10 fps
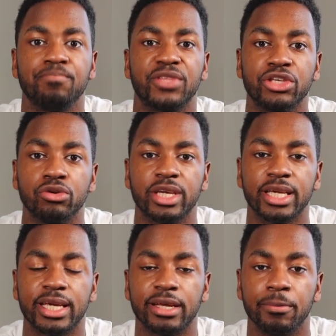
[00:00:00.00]
that you can
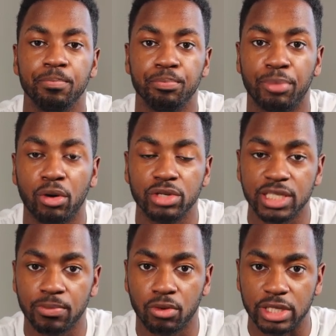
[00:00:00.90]
get
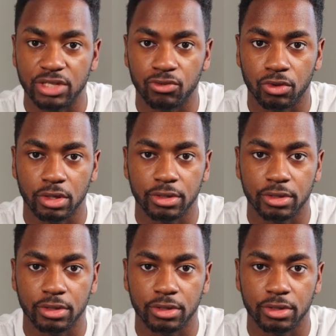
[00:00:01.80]
bonus points for.